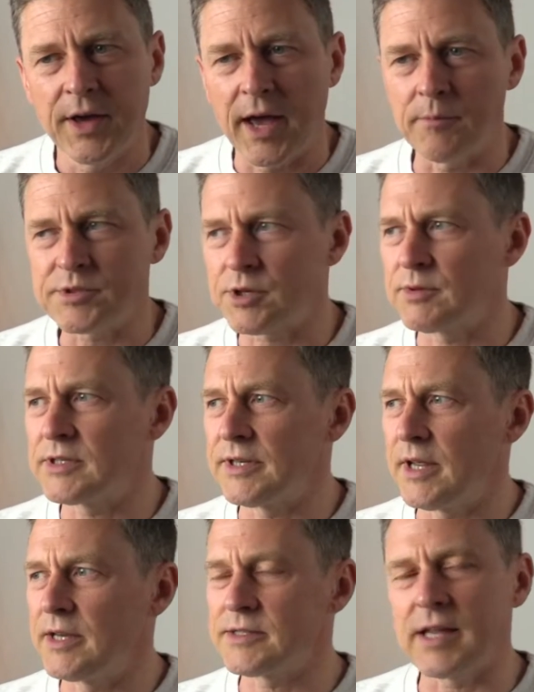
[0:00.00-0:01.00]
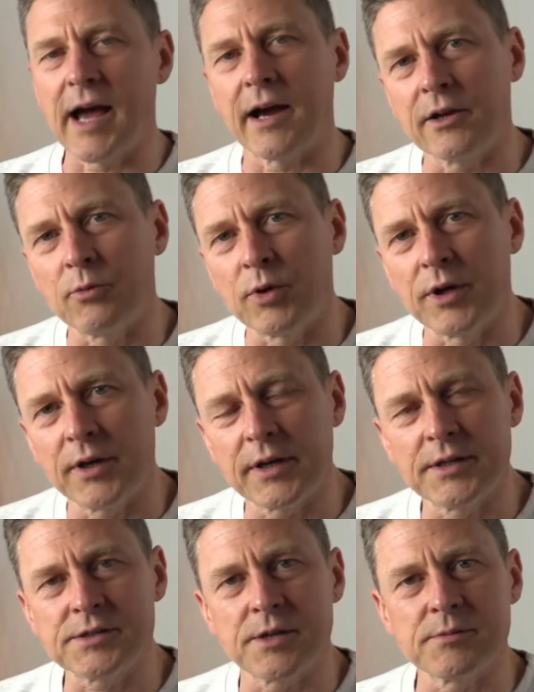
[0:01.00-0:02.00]
Um, so is, is that going to
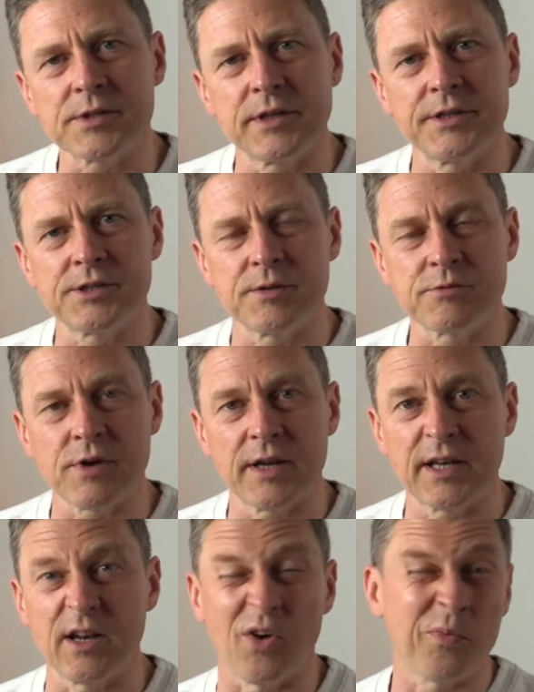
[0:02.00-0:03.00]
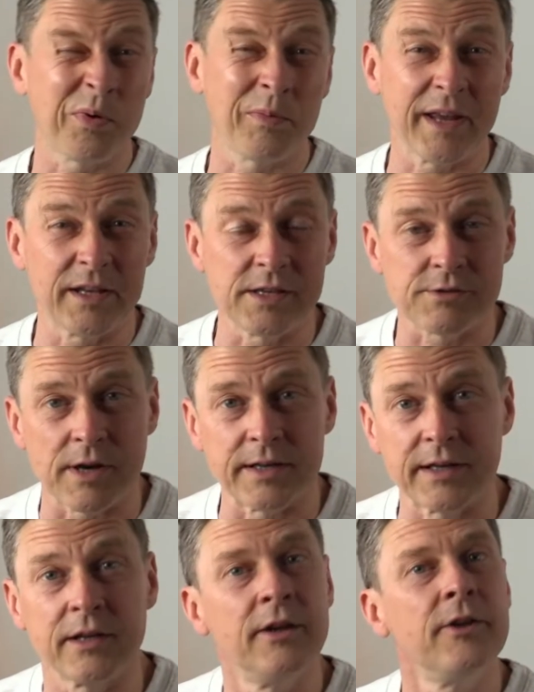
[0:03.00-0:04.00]
work in terms of leadership training or probably any
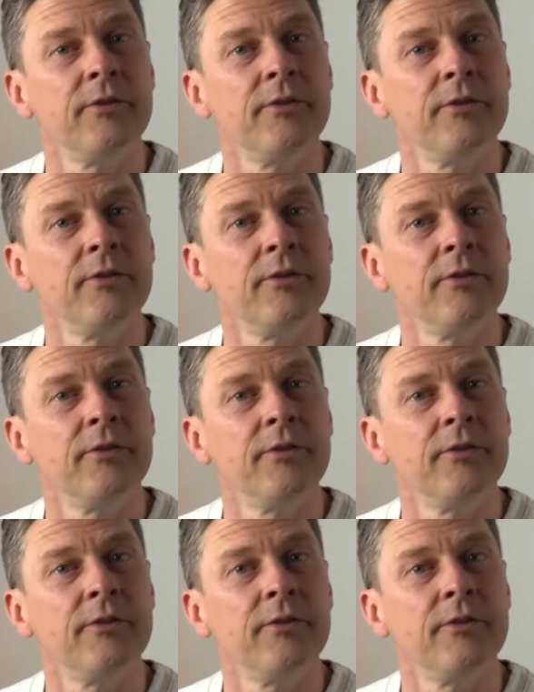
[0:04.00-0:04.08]
training?